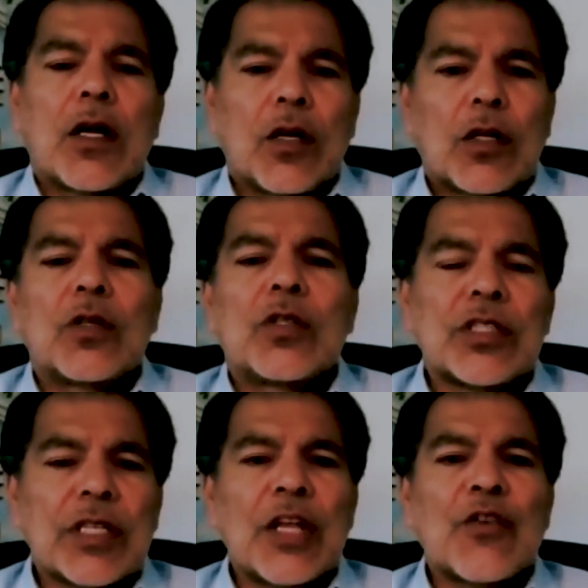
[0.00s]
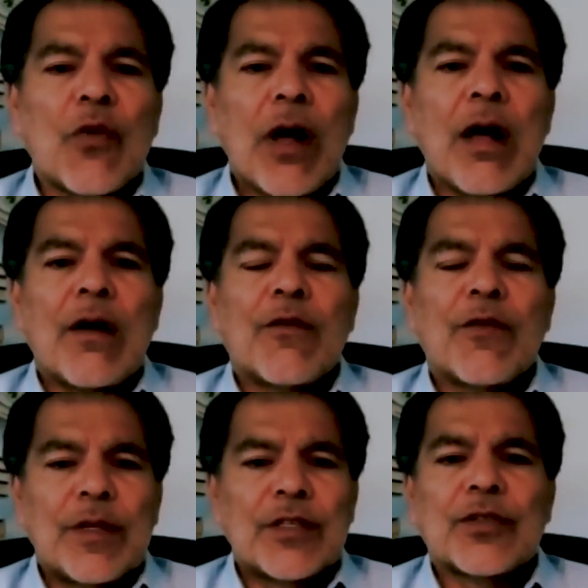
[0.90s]
conclusions I draw
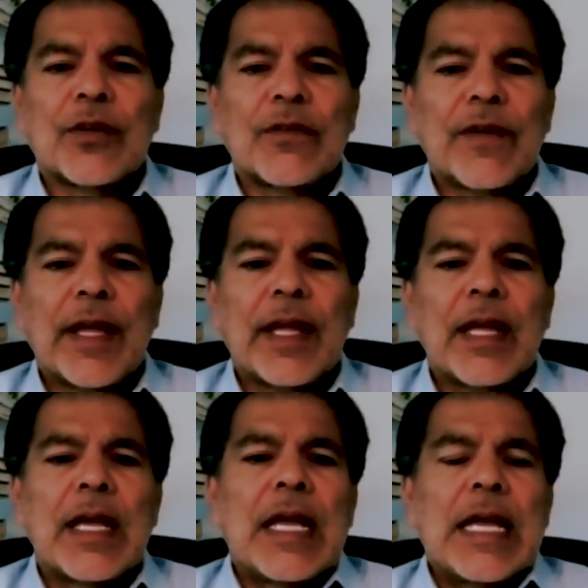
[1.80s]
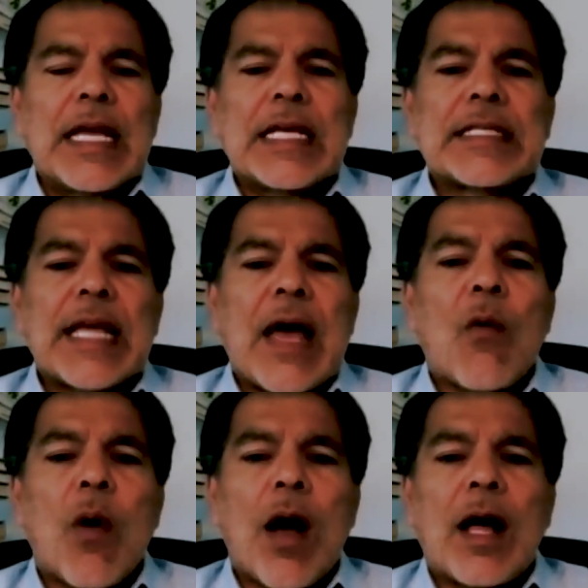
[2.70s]
from this survey is
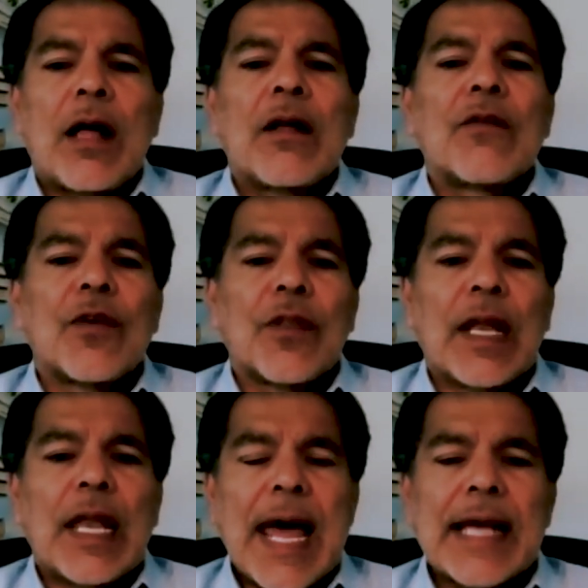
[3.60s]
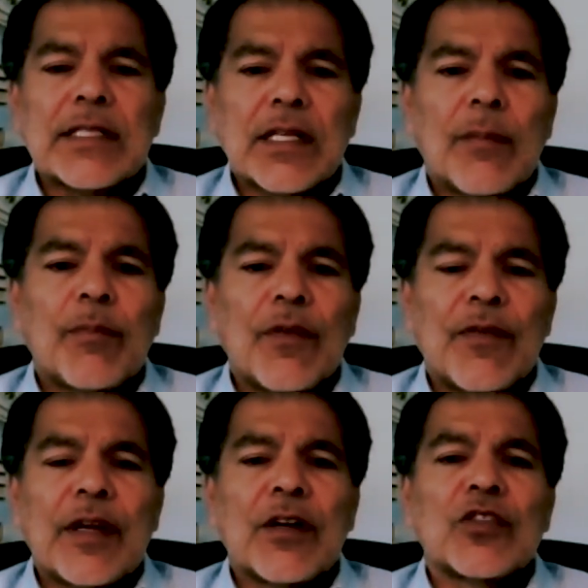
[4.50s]
that while for the last couple
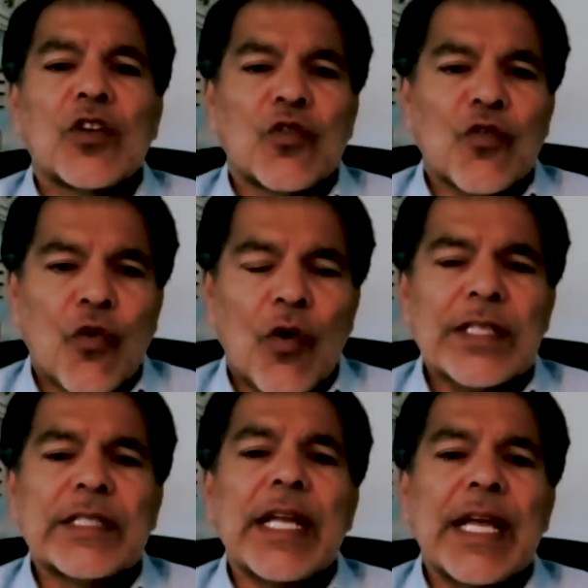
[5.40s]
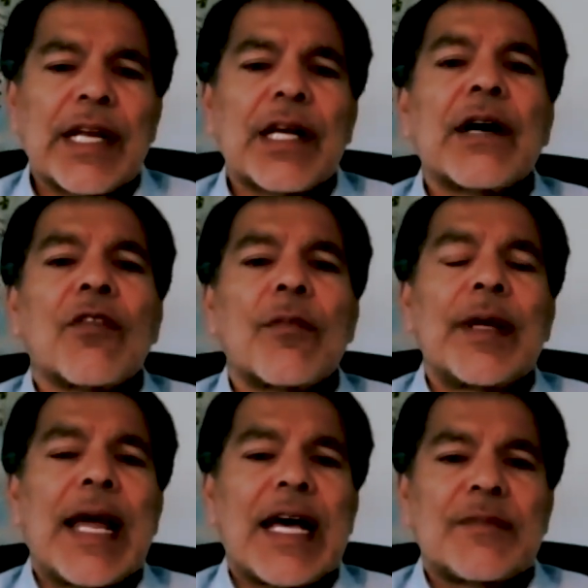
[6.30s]
of years, trust in
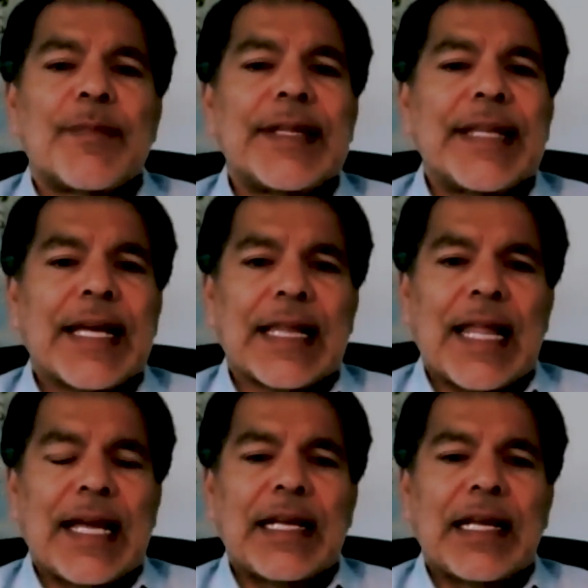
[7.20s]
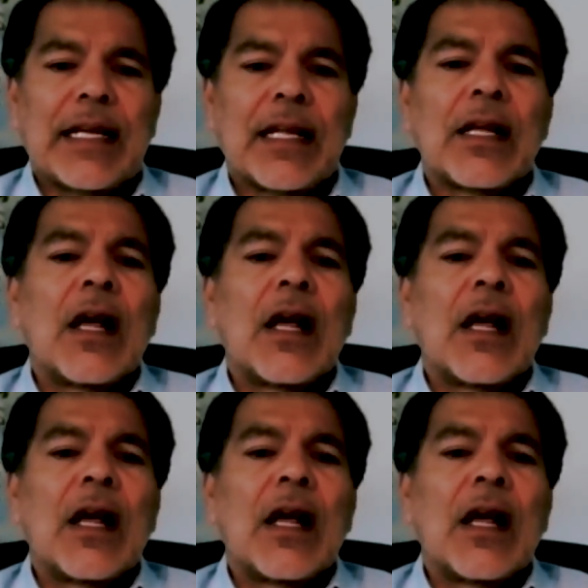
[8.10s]
government has been declining,